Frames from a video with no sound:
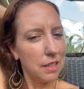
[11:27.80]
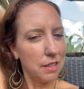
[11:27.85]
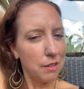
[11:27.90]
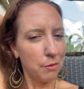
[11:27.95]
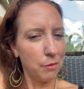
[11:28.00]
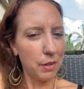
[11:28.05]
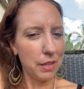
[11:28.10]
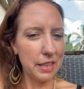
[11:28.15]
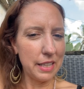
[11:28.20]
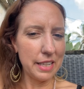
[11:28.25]

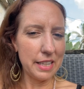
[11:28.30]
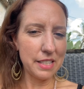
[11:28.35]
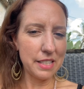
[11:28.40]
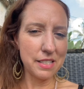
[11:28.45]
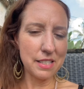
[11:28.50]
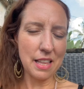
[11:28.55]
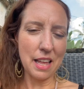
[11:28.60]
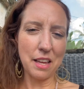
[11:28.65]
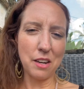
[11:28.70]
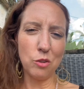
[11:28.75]
Release
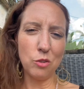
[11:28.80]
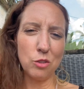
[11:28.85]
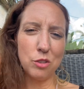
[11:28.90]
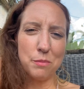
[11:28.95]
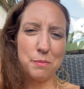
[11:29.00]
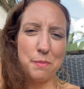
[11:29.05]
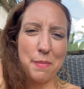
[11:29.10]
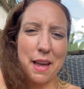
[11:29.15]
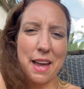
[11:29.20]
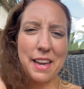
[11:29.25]
that
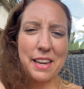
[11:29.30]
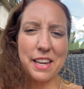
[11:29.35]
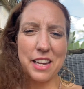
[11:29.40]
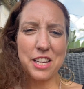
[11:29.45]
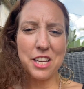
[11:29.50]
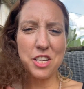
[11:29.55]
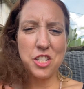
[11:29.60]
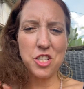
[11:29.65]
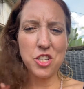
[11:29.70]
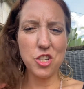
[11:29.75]
old
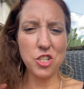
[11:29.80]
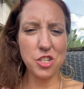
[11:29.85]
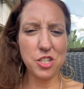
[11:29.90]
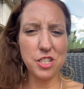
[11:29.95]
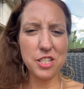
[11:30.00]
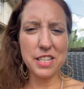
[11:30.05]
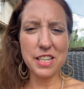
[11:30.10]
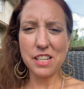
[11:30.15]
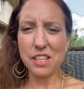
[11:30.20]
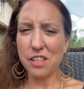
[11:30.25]
baggage,
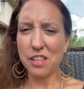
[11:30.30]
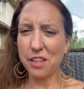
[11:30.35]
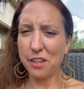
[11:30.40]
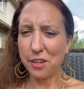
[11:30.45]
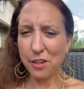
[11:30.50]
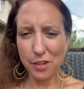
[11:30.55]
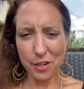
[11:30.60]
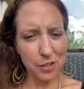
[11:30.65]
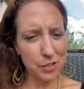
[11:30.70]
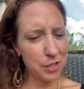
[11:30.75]

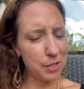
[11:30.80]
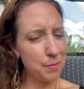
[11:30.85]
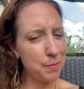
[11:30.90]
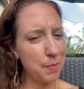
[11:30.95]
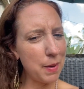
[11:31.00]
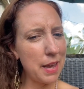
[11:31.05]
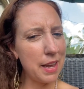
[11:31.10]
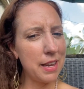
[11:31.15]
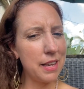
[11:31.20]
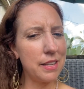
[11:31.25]
declutter your
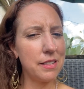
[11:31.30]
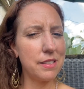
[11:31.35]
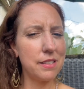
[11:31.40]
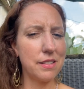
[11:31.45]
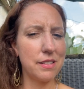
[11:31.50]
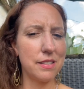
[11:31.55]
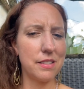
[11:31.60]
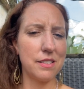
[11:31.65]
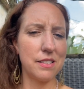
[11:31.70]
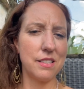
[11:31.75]

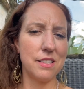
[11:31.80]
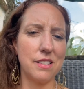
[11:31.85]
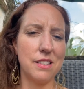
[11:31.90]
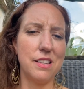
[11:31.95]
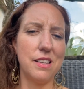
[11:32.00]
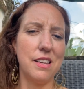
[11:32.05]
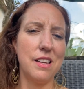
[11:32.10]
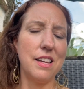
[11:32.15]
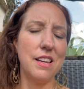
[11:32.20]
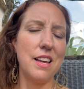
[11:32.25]
space,
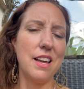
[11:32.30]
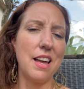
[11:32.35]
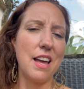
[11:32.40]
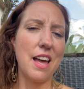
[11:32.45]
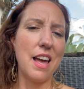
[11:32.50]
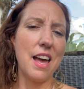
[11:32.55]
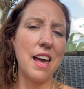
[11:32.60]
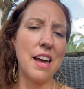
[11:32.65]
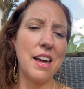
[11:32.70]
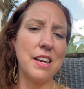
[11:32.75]

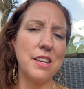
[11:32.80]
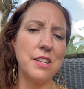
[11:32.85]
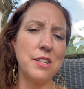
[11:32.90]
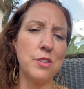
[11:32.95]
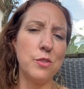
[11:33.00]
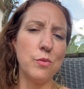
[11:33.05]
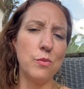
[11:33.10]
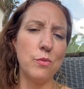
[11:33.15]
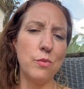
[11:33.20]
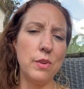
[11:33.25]

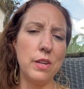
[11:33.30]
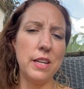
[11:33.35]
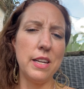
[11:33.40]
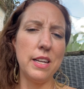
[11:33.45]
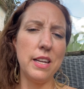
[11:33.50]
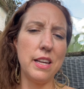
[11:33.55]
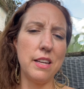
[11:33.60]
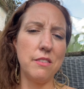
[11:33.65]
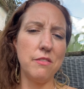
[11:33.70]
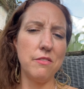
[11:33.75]
and
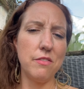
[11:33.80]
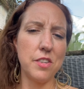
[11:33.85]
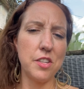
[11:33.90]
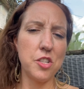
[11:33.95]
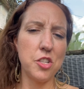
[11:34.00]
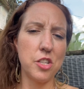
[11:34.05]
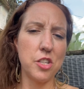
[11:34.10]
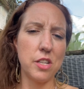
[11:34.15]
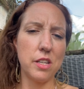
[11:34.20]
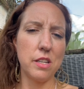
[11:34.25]

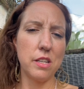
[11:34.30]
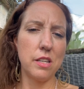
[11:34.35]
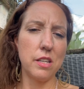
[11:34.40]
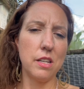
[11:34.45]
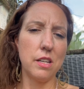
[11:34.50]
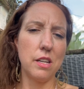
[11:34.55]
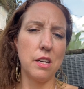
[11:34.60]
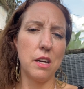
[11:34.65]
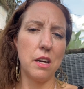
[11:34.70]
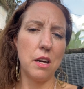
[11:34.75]
re-envision
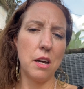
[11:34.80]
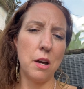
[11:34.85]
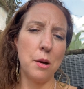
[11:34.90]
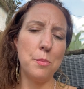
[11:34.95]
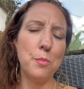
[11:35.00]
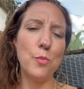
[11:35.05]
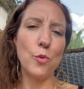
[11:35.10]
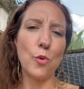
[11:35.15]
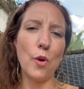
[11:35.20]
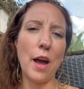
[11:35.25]
a
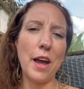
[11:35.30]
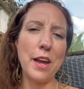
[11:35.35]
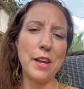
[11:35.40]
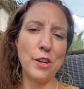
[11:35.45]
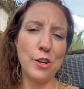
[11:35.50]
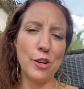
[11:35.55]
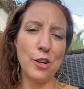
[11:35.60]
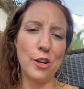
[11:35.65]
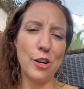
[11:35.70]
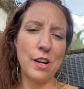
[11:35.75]

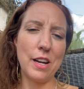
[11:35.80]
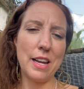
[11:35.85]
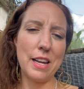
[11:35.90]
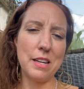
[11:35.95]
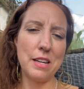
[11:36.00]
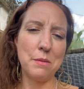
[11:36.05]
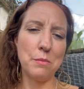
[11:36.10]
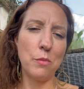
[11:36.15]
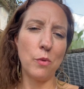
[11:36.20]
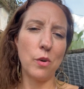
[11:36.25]
brighter
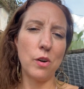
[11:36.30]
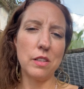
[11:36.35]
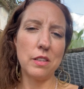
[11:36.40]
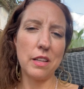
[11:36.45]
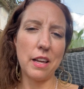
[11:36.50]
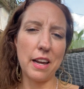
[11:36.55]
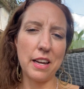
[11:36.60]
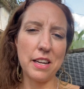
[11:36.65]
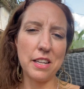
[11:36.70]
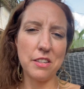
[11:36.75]
and more
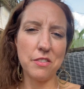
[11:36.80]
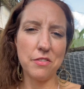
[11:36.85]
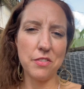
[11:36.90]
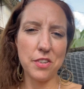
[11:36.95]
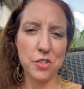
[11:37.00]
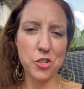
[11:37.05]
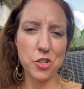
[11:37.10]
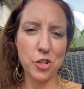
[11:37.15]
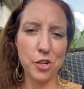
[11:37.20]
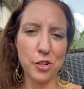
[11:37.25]
aligned
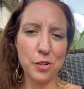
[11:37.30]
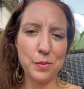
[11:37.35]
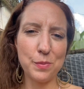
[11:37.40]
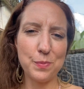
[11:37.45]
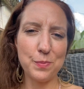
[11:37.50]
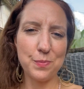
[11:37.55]
future.